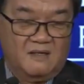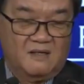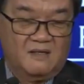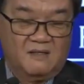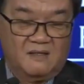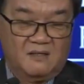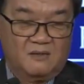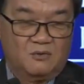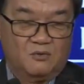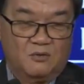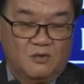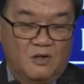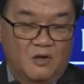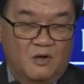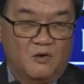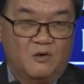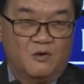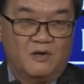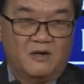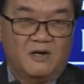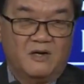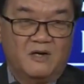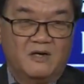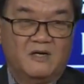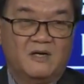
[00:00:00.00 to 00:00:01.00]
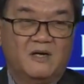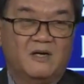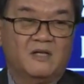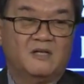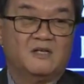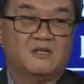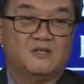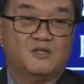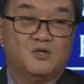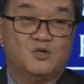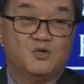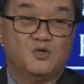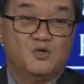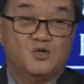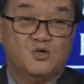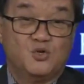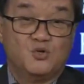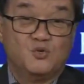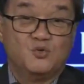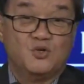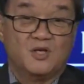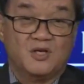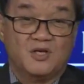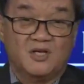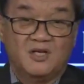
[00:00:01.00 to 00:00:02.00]
to the lawyer, it is your
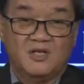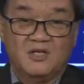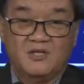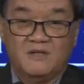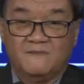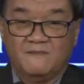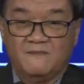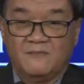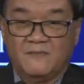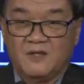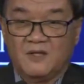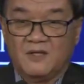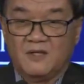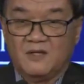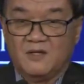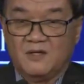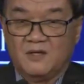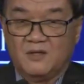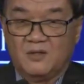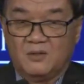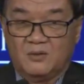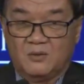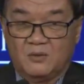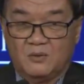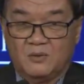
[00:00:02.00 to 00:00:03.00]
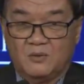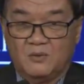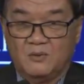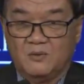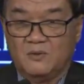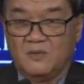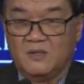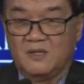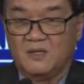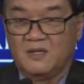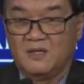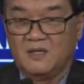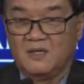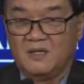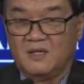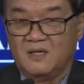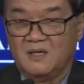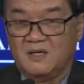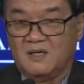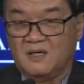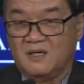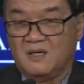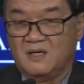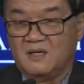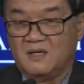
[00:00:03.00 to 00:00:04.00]
duty
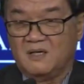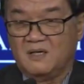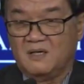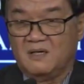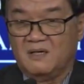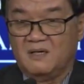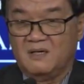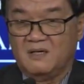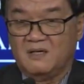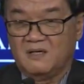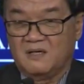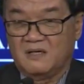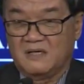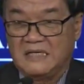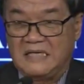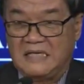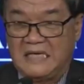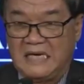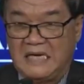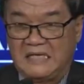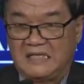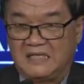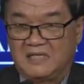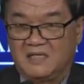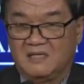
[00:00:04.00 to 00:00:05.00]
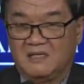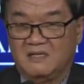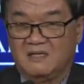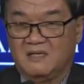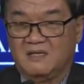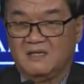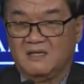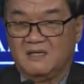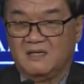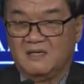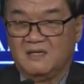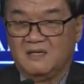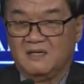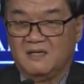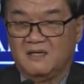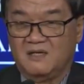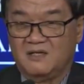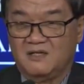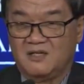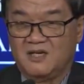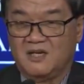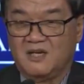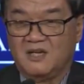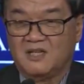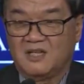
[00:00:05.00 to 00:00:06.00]
to get
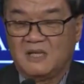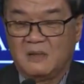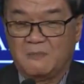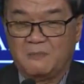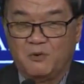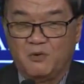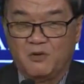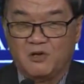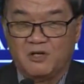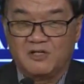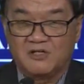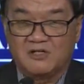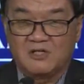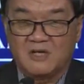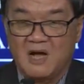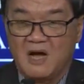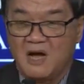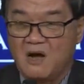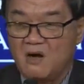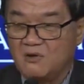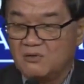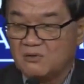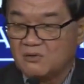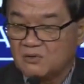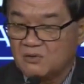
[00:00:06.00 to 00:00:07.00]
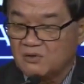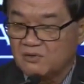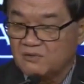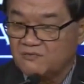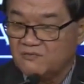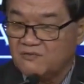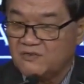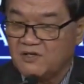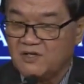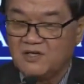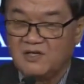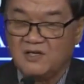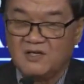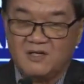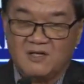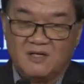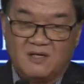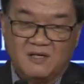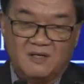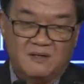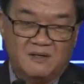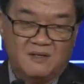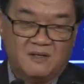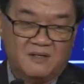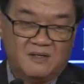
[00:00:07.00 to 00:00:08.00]
Janet Lim-Napoles out of the
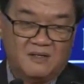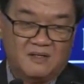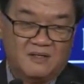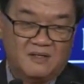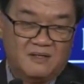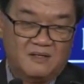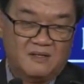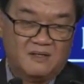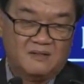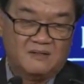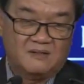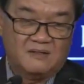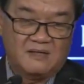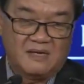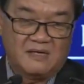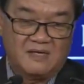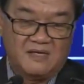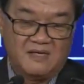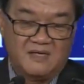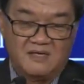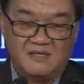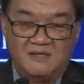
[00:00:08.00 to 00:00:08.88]
Tagig